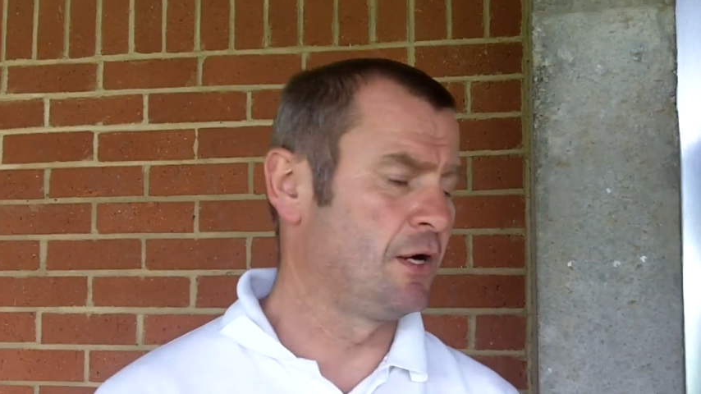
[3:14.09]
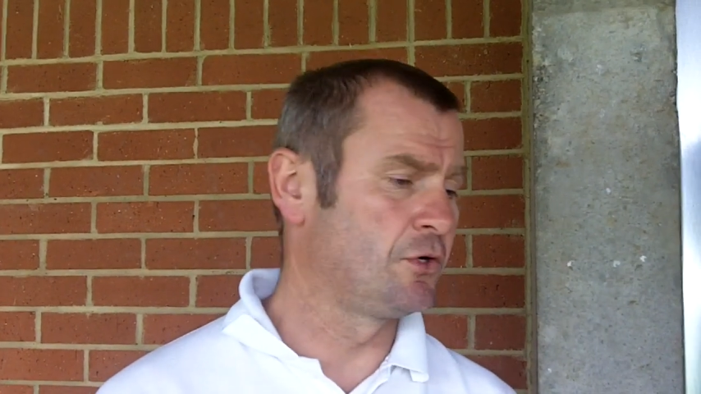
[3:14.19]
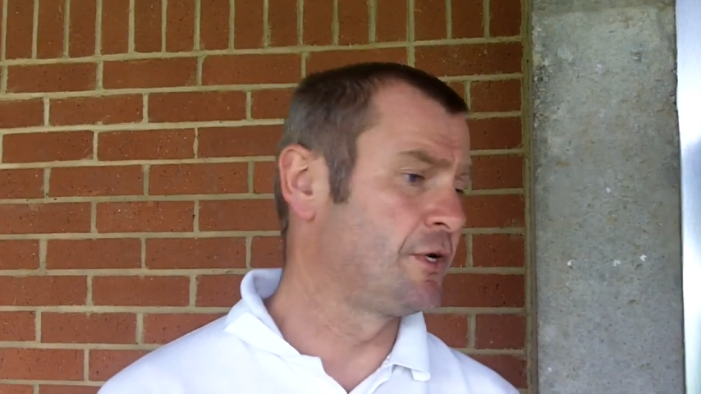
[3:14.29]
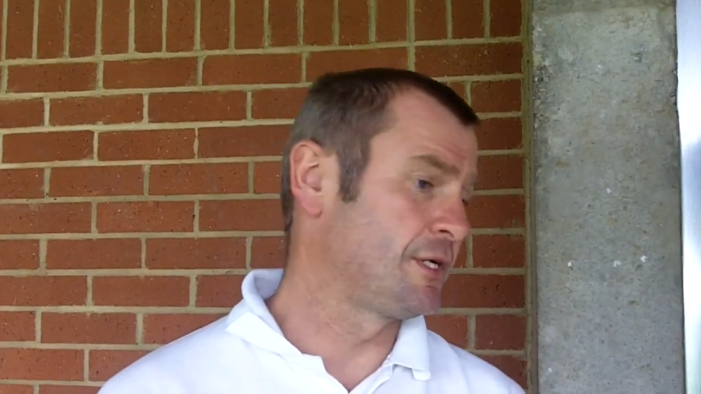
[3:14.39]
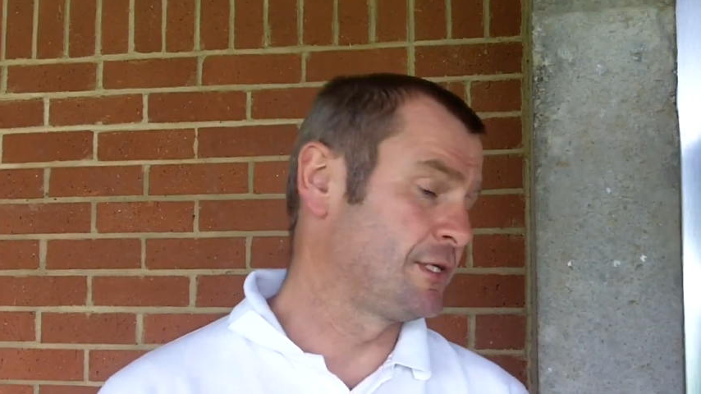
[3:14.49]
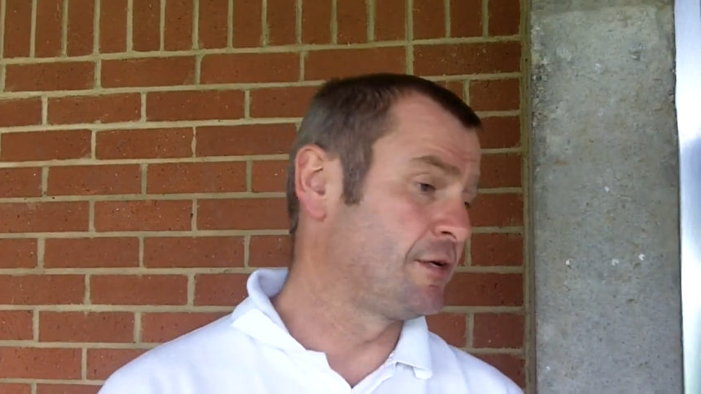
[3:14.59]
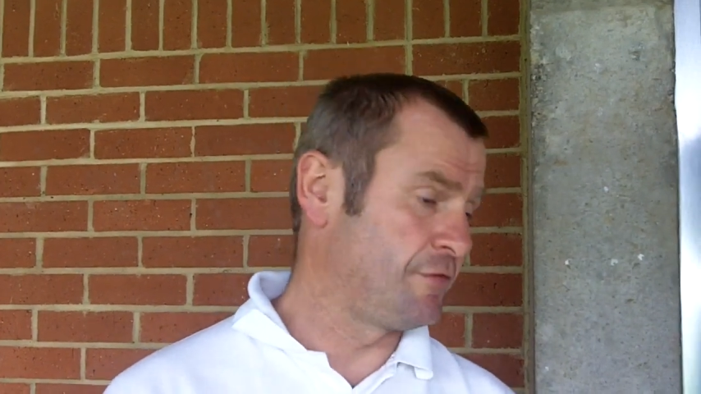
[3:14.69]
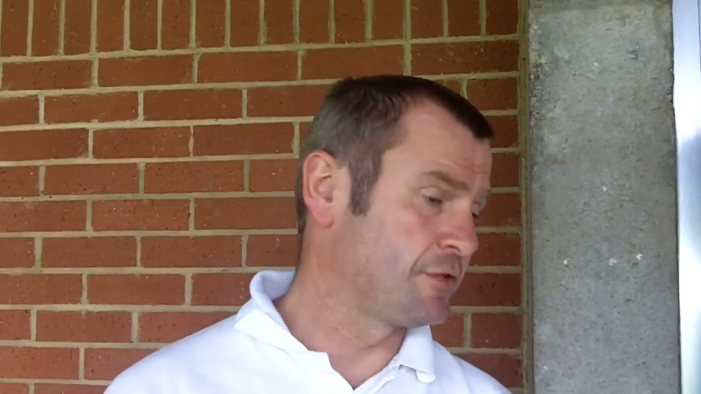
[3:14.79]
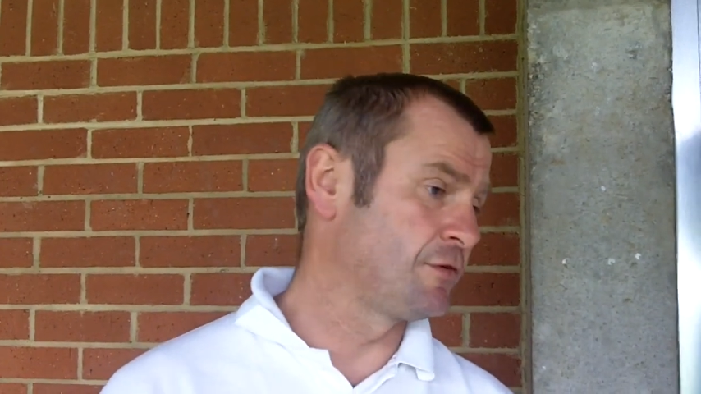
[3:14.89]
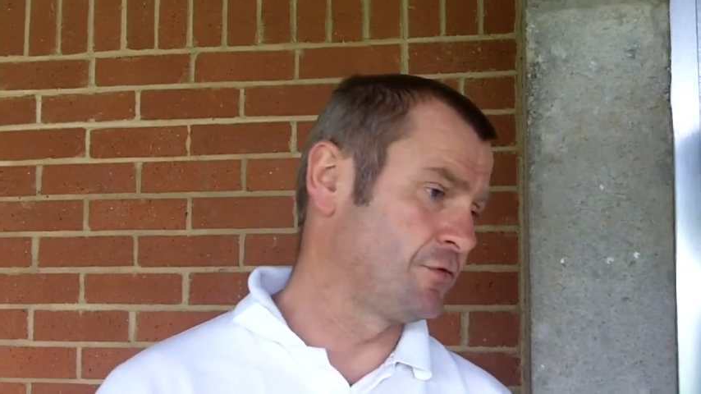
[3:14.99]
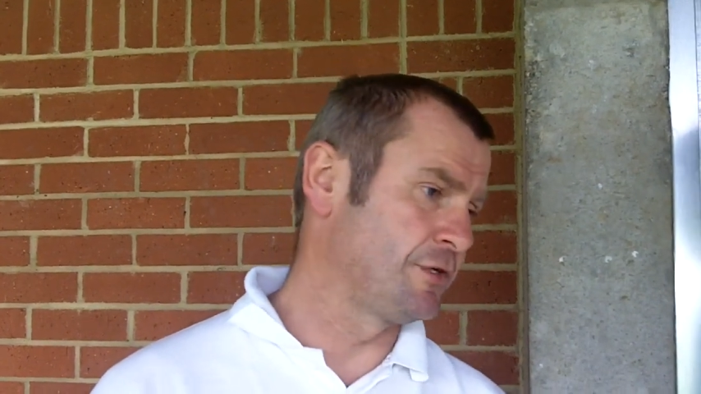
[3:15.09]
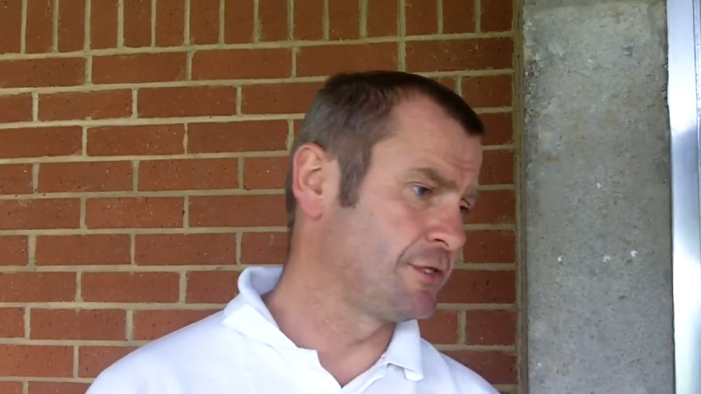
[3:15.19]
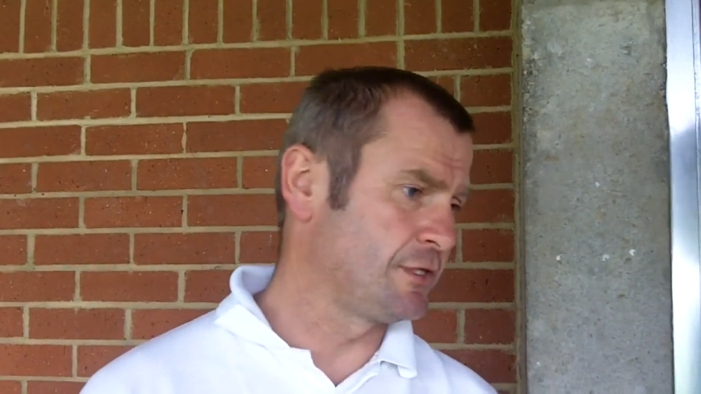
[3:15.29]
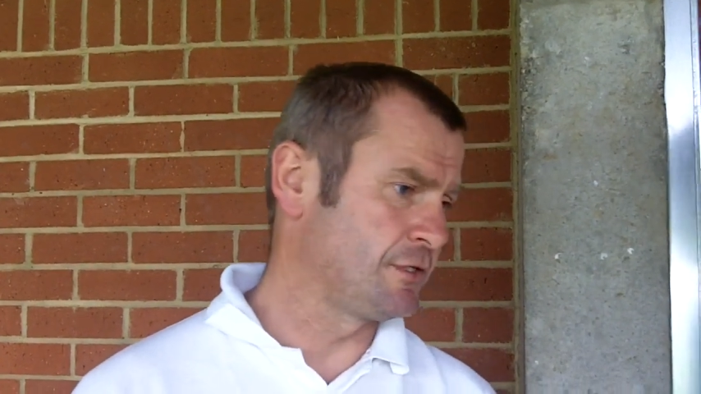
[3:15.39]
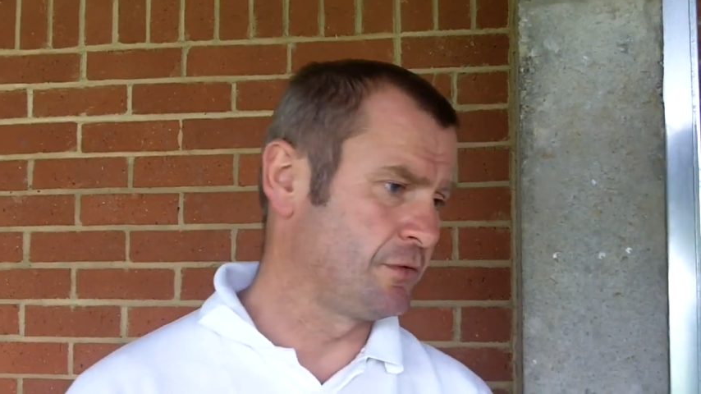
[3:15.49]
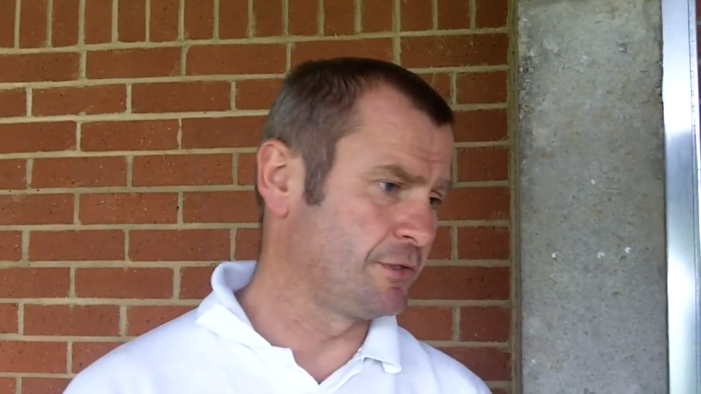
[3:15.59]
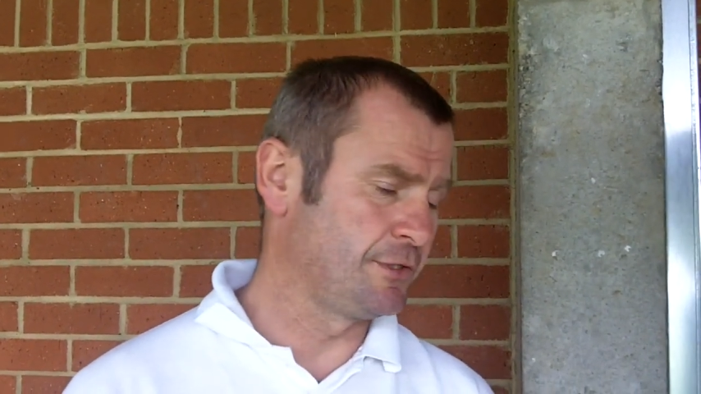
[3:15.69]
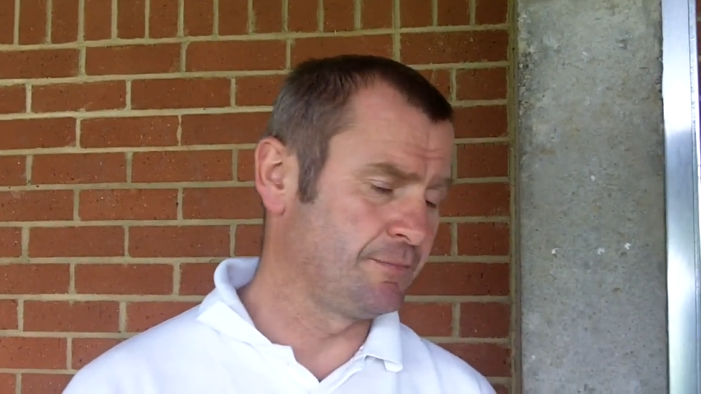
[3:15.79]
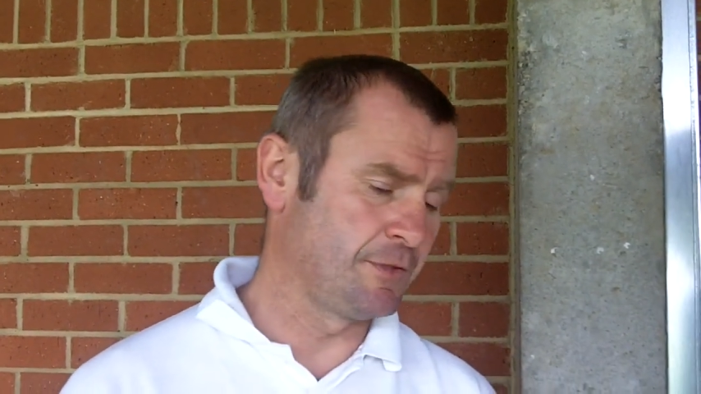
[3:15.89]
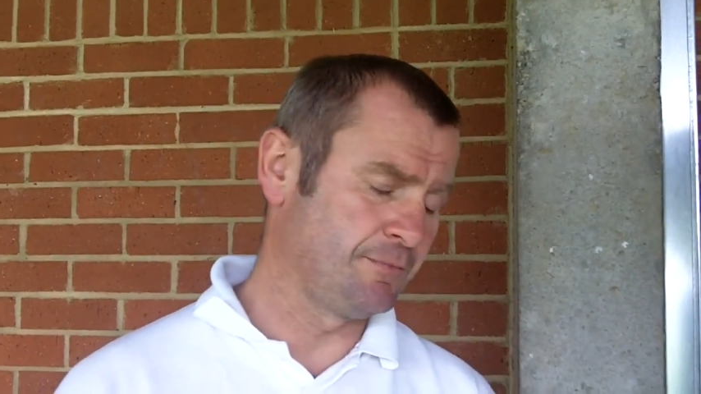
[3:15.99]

can understand the fans' frustration. That's the question.